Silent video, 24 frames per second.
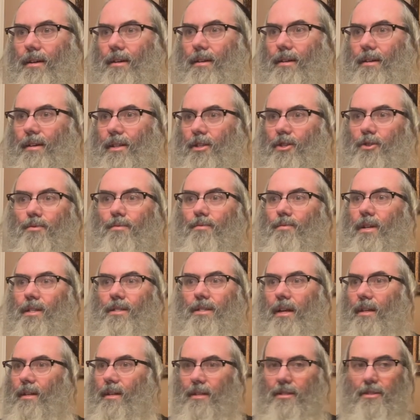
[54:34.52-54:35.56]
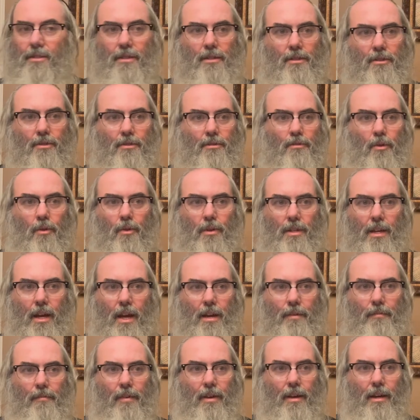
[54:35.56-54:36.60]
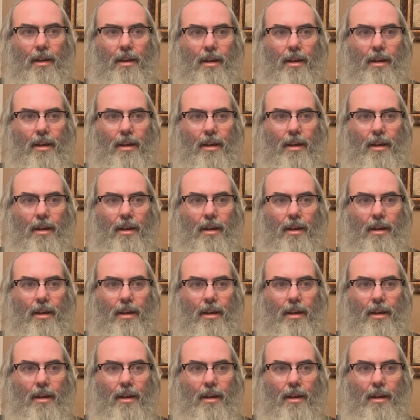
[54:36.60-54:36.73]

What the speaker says: It's through the whole time.